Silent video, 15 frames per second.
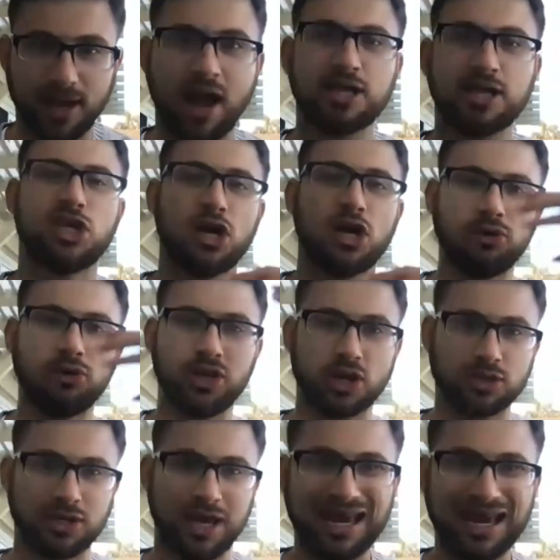So there's a
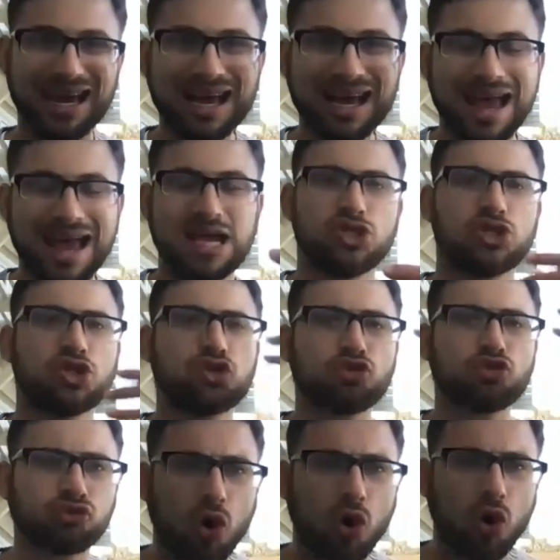
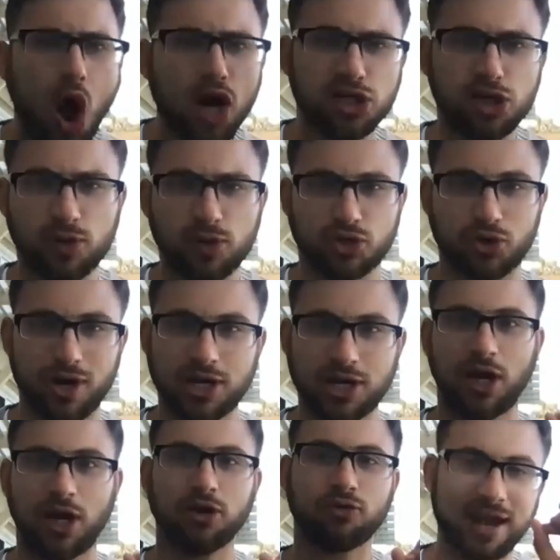strong Jewish tradition,
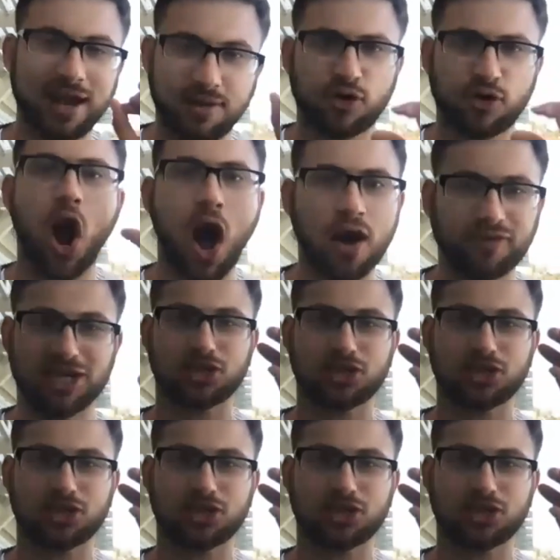right? For obvious